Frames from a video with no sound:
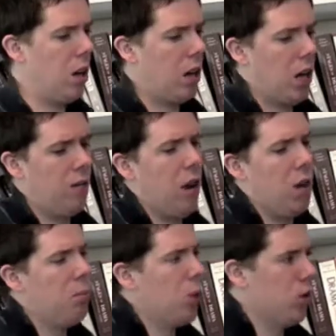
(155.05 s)
kind of
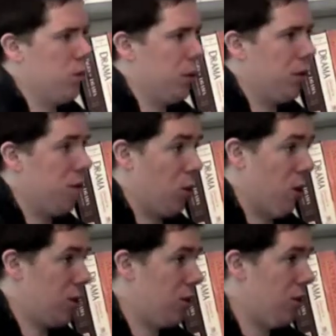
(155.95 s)
unmovable
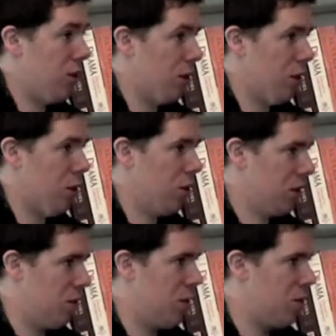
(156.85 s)
force, which
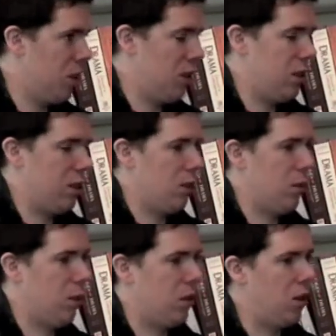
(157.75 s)
is what she is in
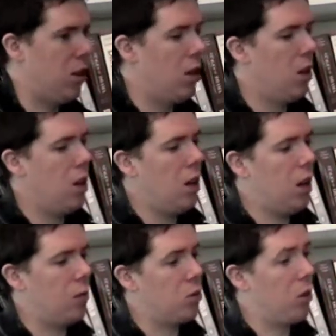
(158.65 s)
Good Mother.
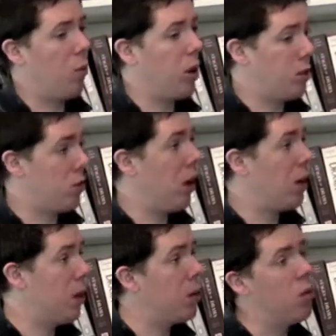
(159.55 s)
So I wanted to
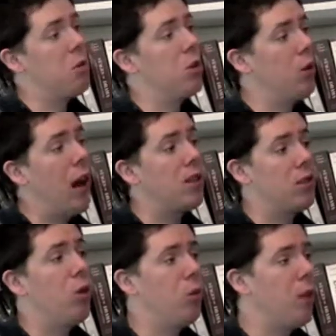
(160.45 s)
write about a woman who has
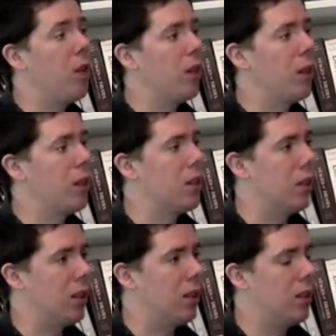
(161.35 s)
no mothering
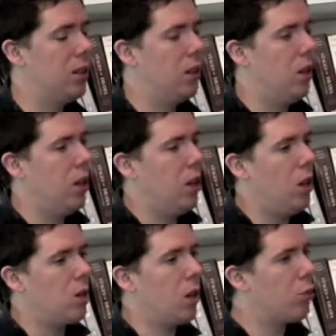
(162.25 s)
instinct.
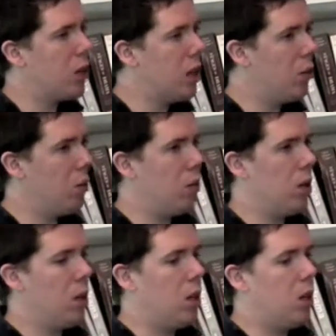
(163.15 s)
So I really,
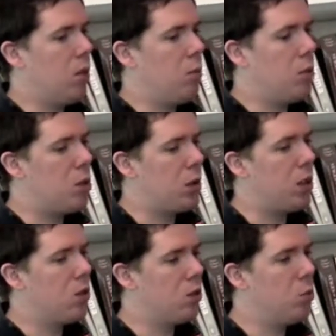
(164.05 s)
between
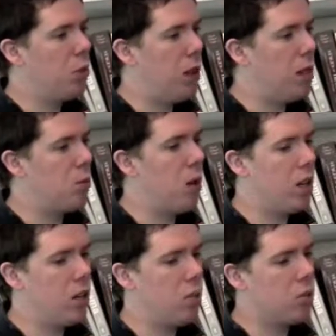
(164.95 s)
those two plays,
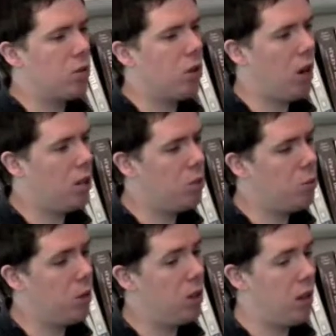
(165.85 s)
was trying to
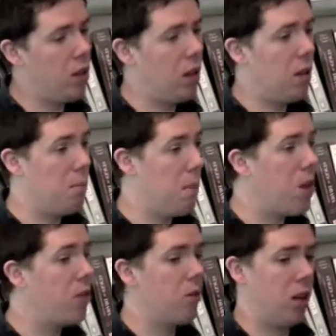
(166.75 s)
put, I think,
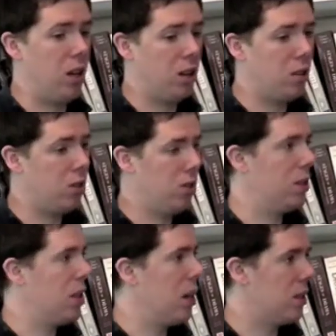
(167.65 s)
mothering to the
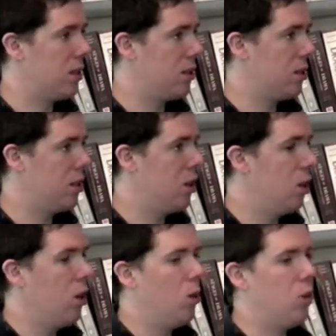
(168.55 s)
test,
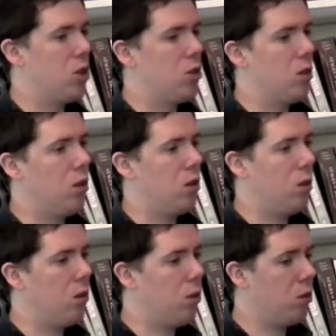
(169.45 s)
which
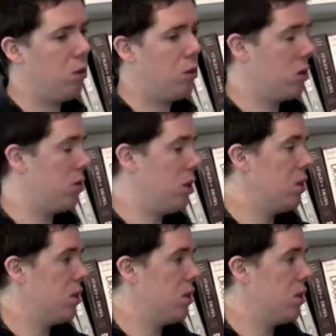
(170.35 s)
was